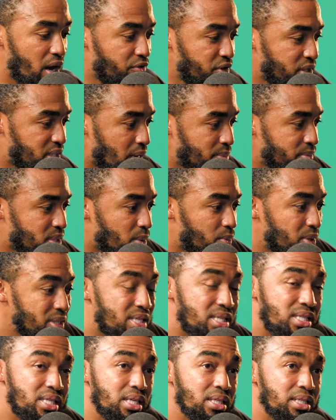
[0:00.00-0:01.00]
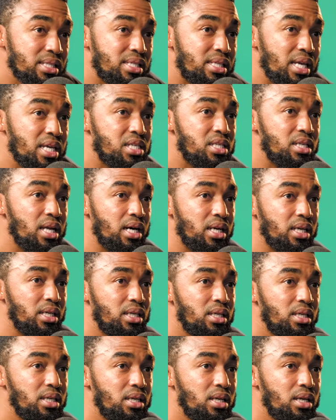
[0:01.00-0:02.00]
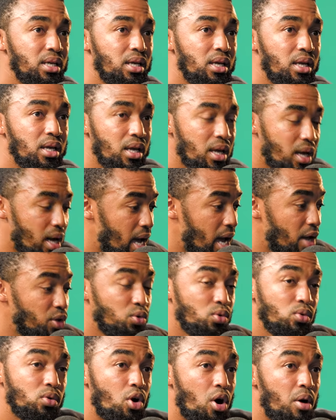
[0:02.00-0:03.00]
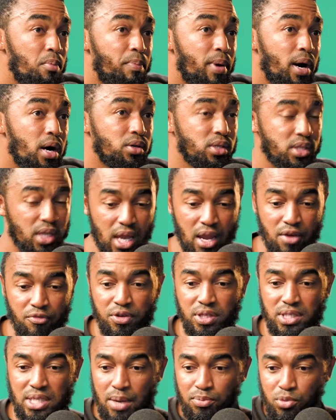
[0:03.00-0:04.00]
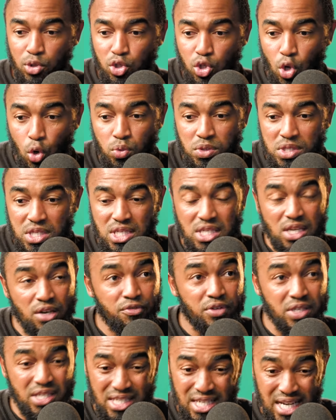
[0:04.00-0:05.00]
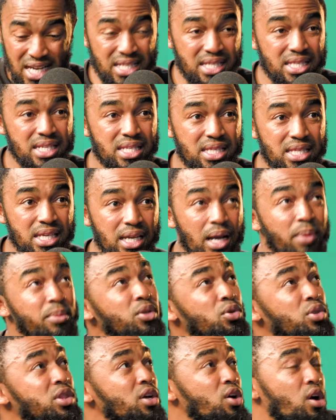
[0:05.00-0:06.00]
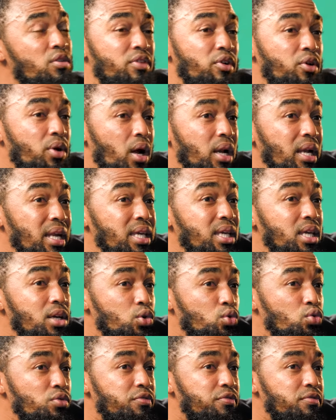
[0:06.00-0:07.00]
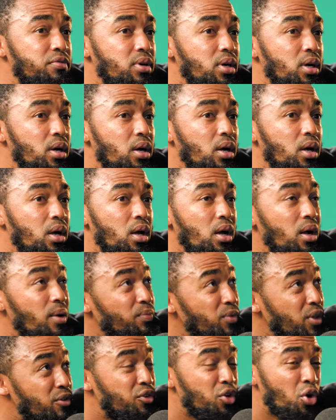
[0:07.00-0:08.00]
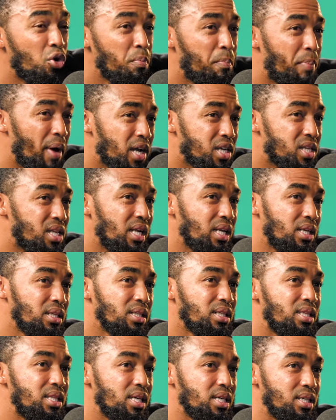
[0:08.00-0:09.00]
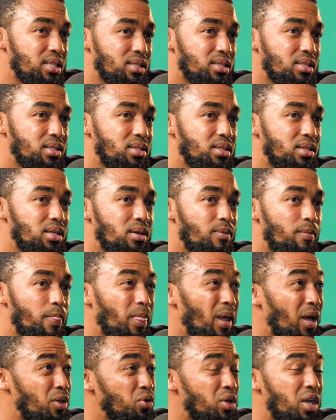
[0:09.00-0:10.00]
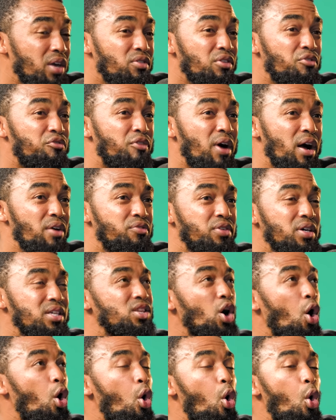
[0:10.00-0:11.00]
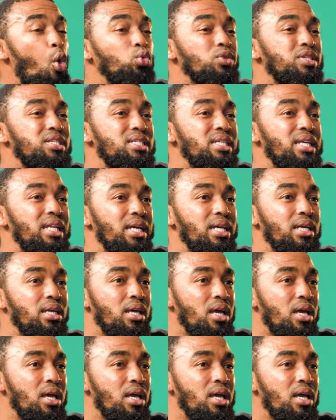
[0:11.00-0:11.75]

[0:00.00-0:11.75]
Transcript: Every time someone steals stationery and compound. You compound. Every time you don't service just this thing. I mean, you think of a leaking roof. If you don't patch that little thing and you give it 5 years, the whole ceiling